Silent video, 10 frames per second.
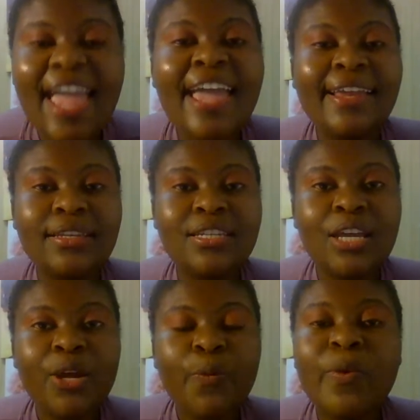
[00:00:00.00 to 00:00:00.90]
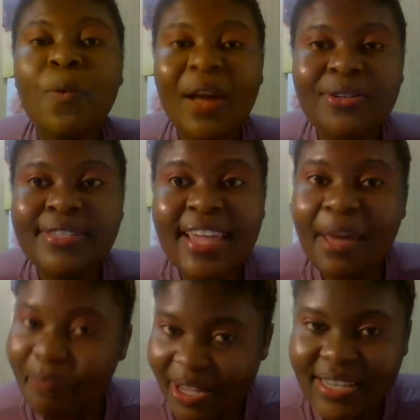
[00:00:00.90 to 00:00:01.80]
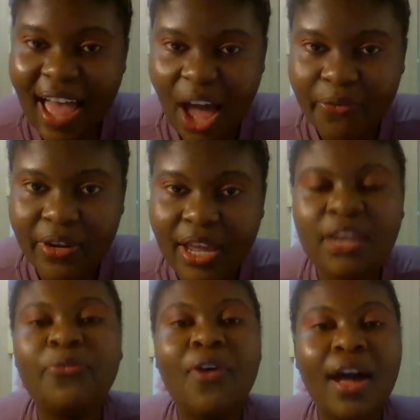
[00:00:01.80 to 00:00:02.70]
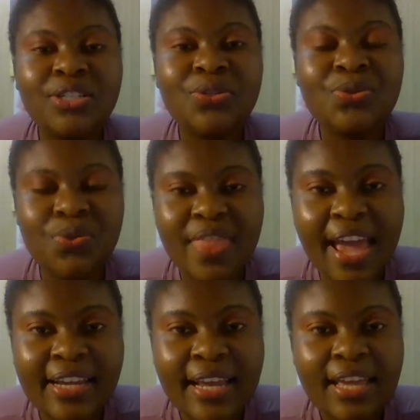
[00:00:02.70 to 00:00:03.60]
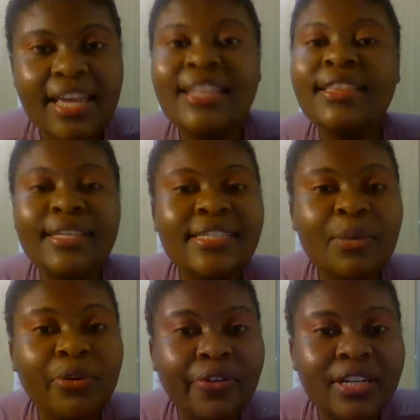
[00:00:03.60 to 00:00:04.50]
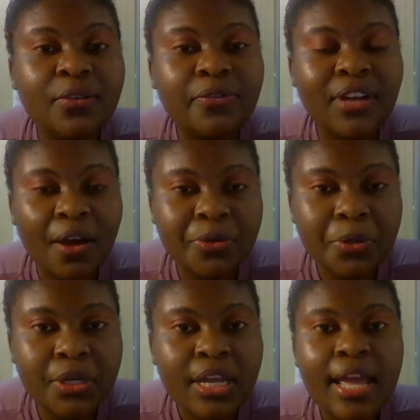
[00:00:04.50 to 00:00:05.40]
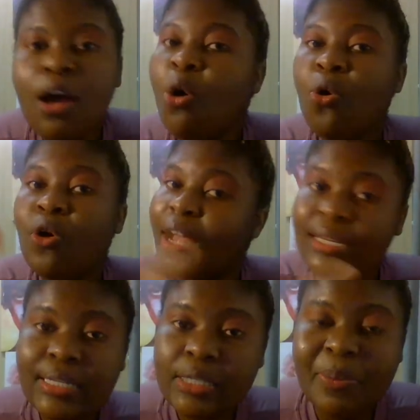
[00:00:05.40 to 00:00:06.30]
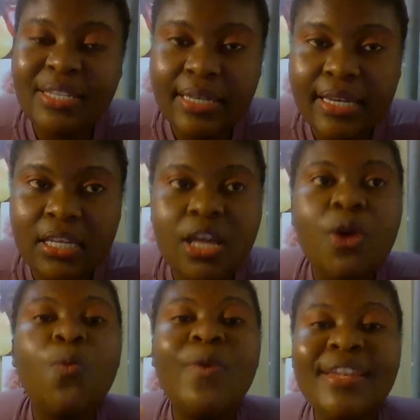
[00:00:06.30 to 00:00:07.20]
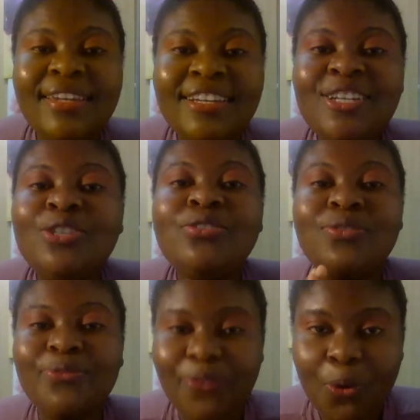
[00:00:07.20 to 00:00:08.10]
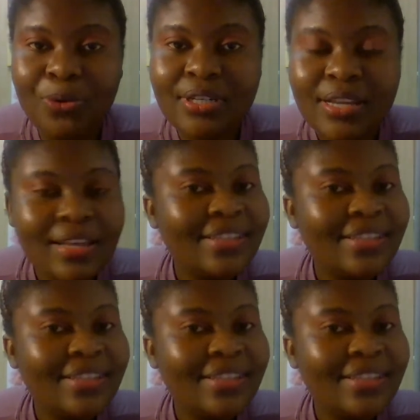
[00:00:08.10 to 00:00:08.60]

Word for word: And we want to see a better Africa. And for us to do that in this democratic country or countries, basically, we need to vote.